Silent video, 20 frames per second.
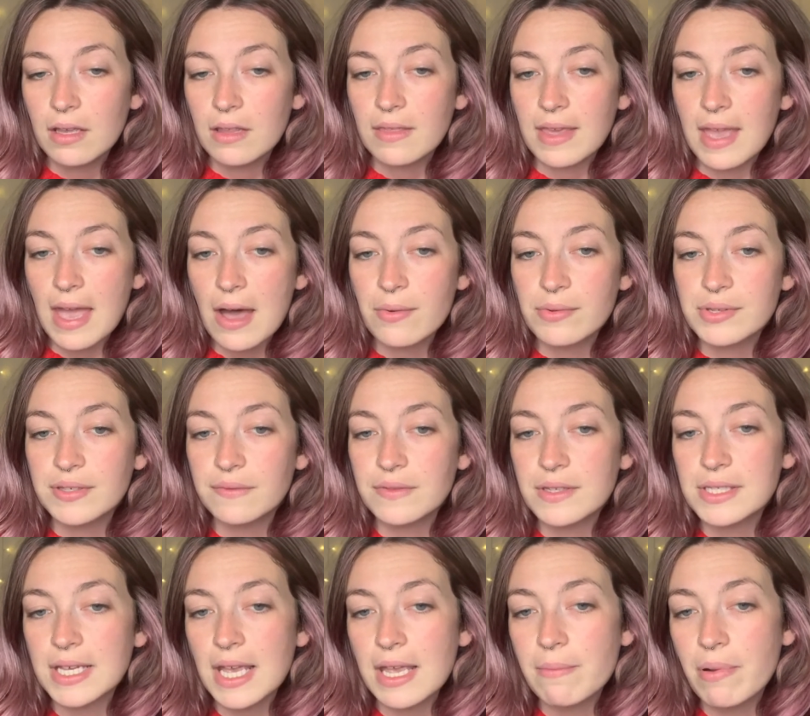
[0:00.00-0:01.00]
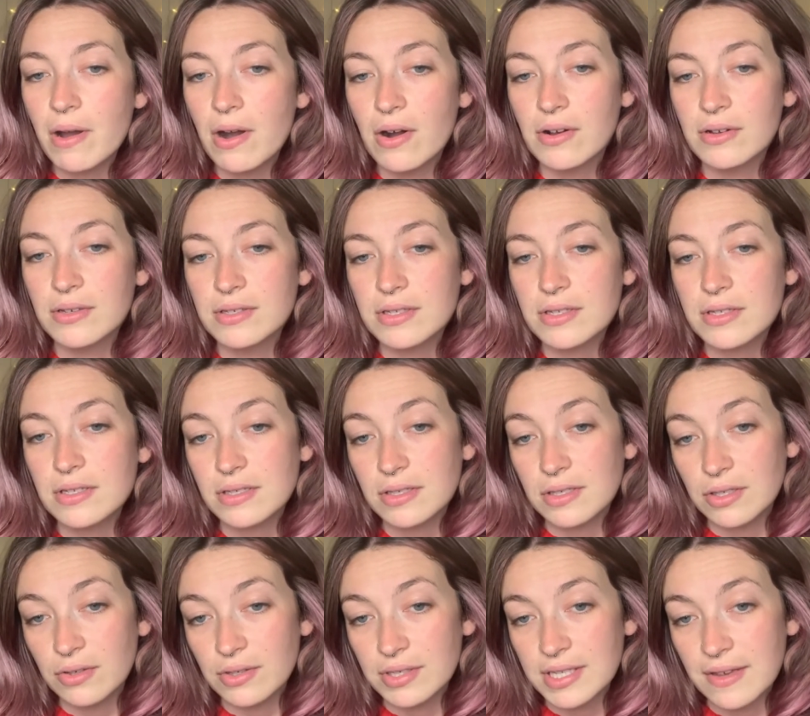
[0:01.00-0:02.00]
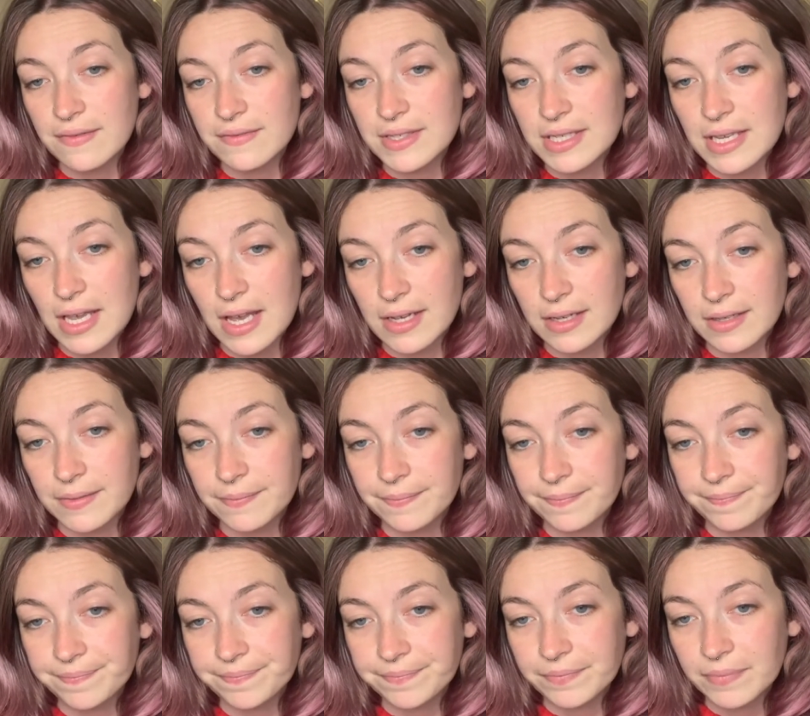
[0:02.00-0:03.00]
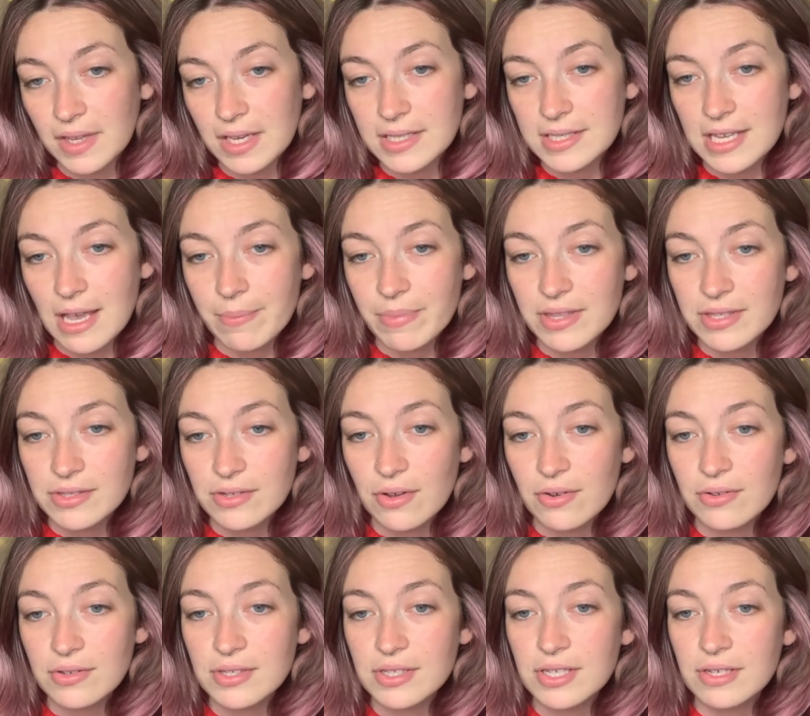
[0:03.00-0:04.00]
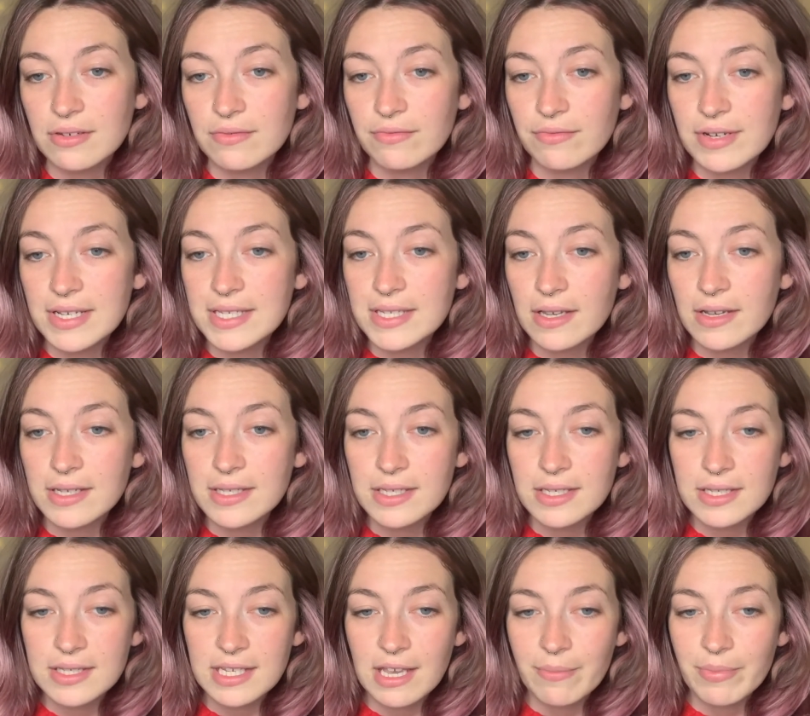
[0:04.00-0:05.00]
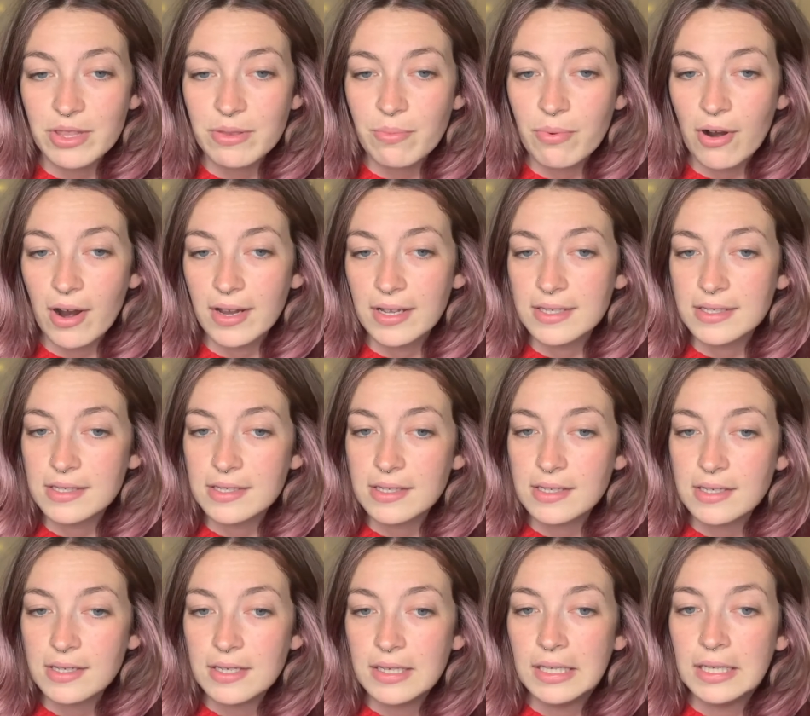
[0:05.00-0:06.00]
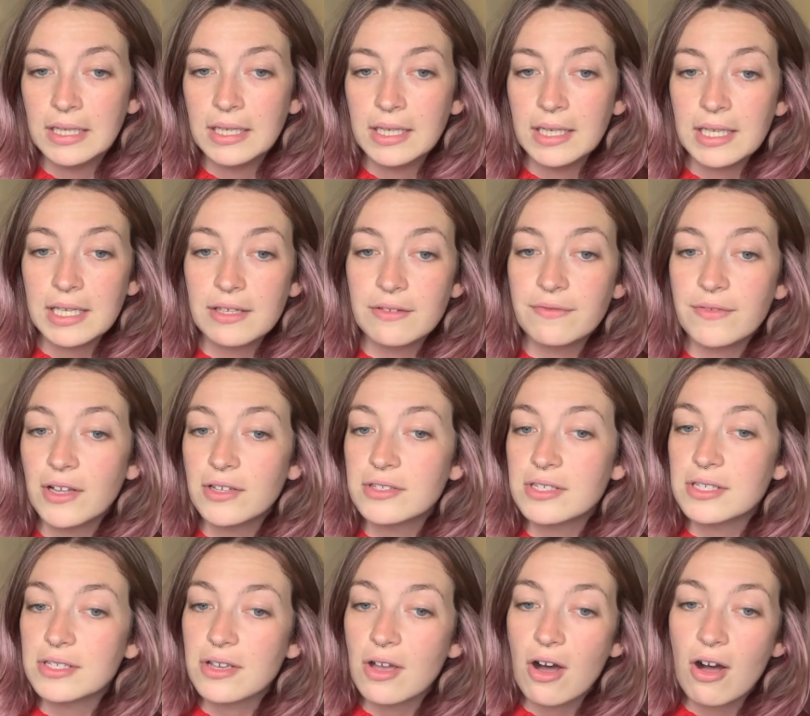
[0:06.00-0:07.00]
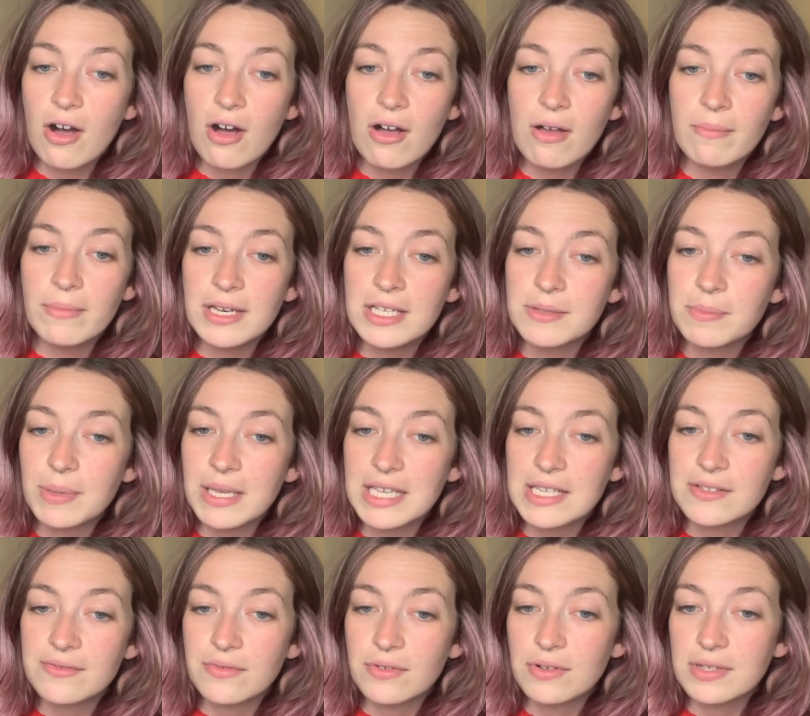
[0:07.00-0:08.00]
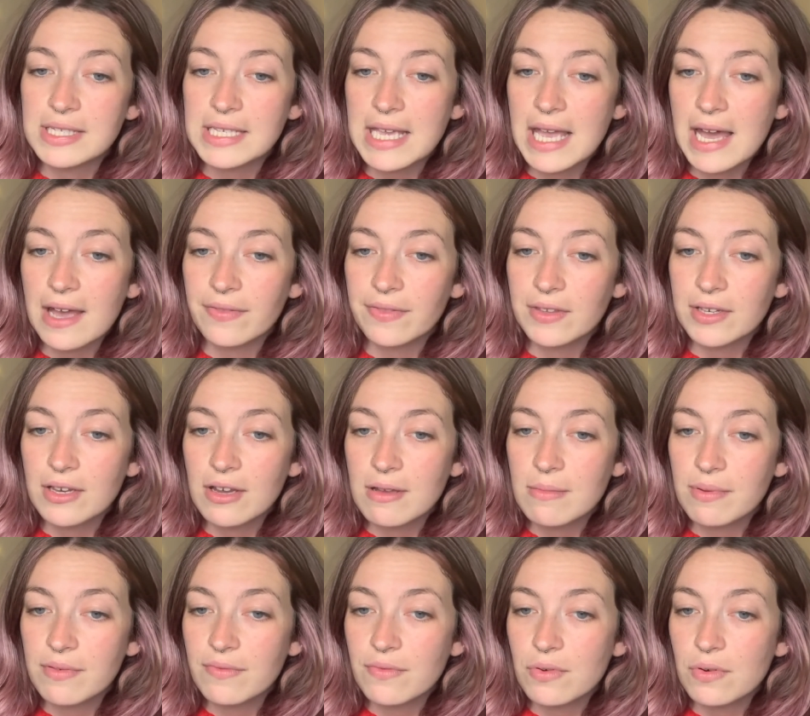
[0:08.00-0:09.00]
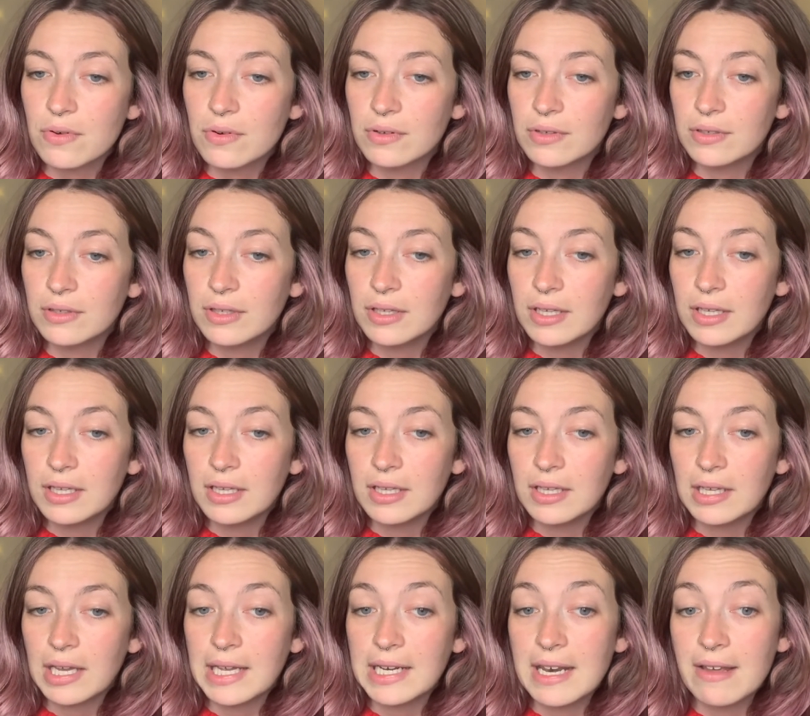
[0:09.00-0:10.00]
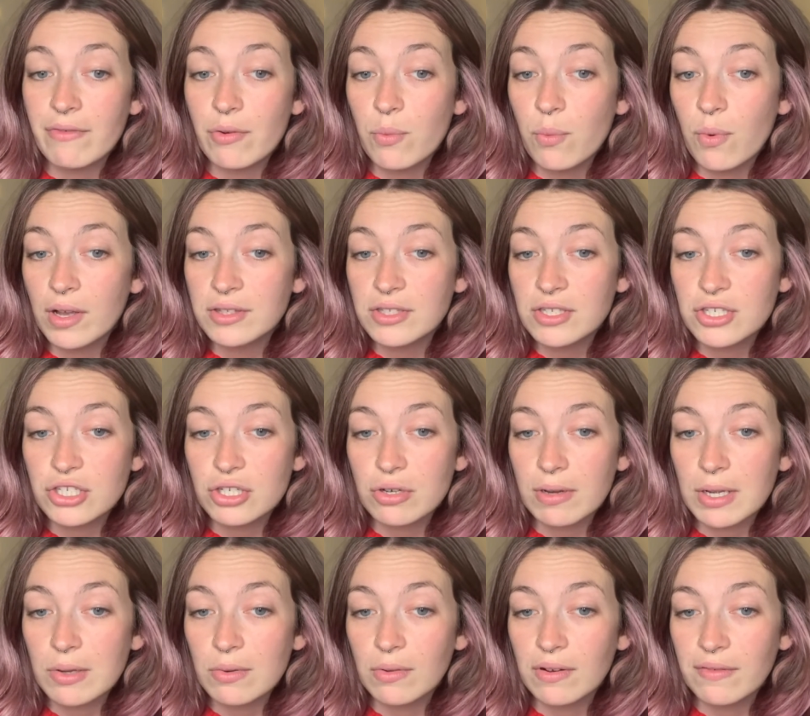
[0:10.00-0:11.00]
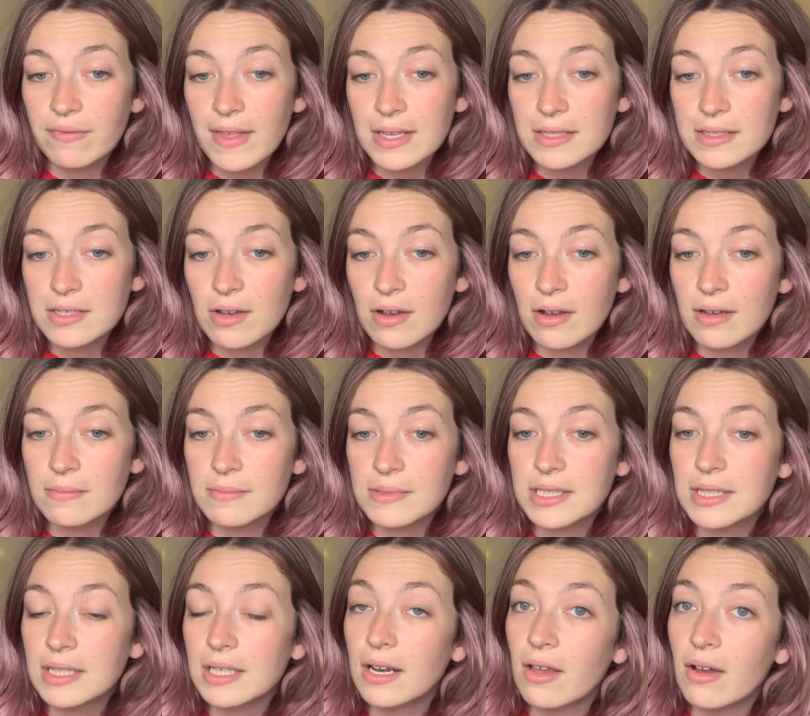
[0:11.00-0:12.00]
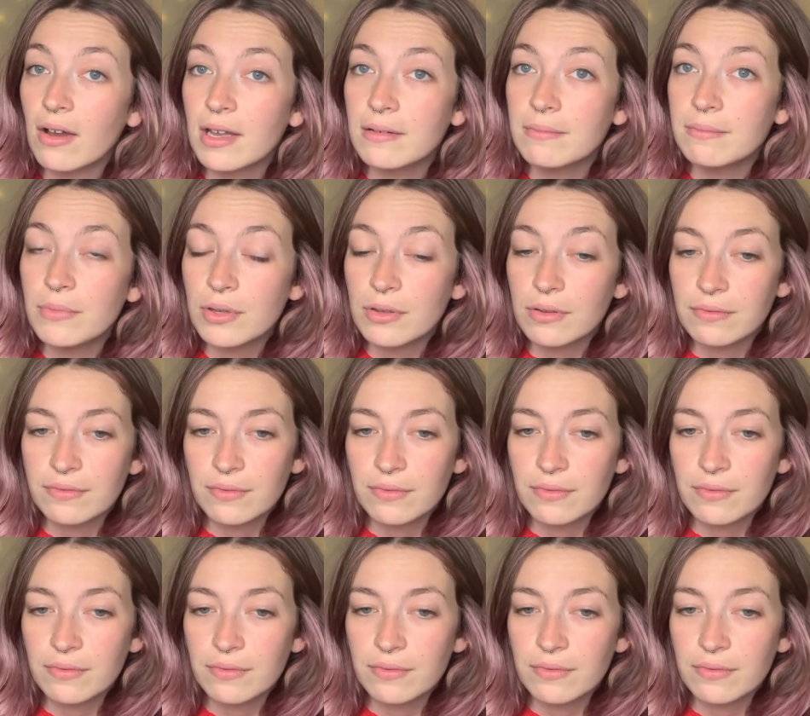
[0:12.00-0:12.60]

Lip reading: The hours of the day passed. Yosef sang Sabbath songs and recited Sabbath prayers. He felt as calm and as peaceful as he had the night before, and never once during all of that time did the lion move